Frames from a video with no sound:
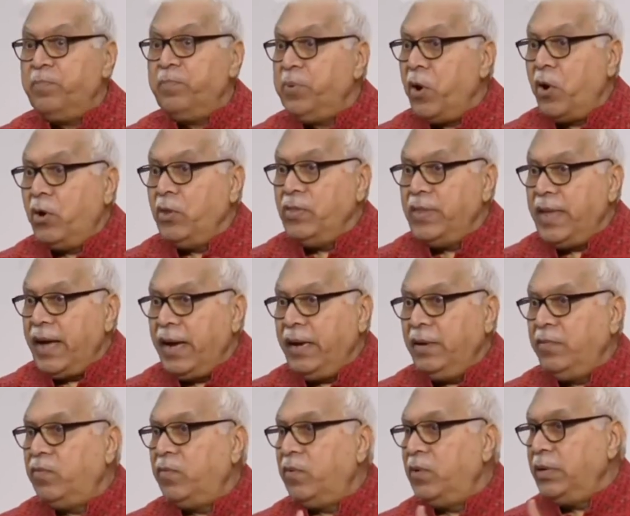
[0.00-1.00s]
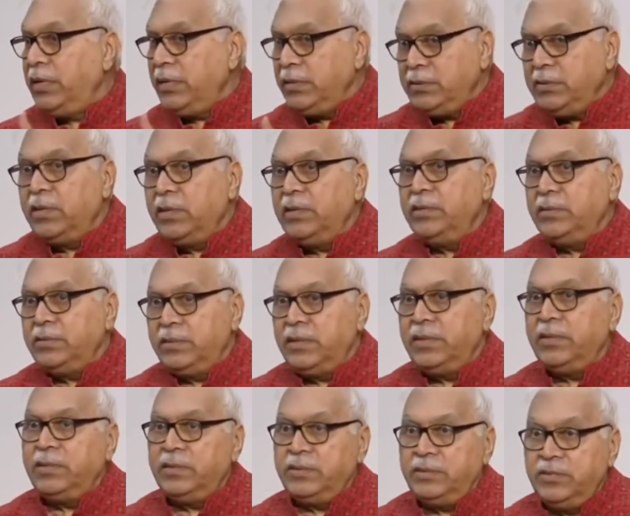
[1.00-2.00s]
Beyond that, what is
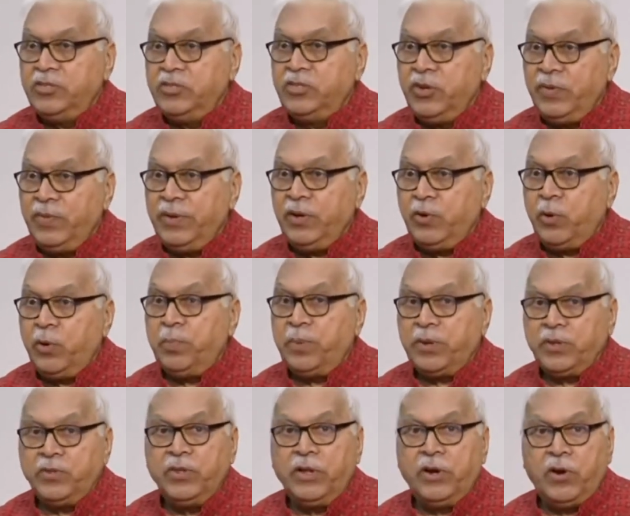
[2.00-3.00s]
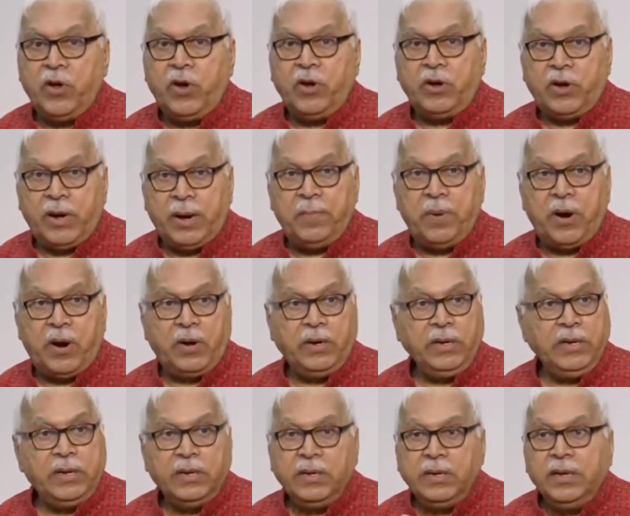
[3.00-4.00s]
uh, the civil code personal law
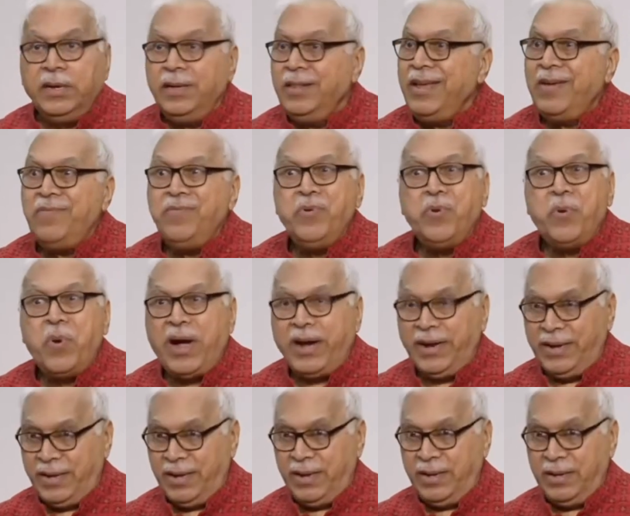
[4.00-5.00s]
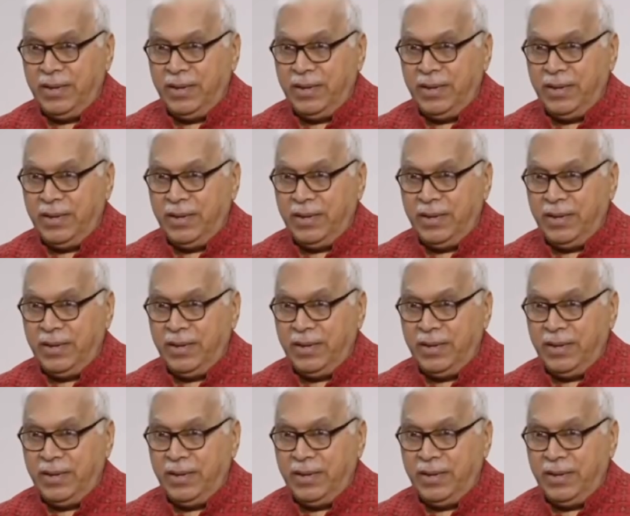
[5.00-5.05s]
about? They have no idea.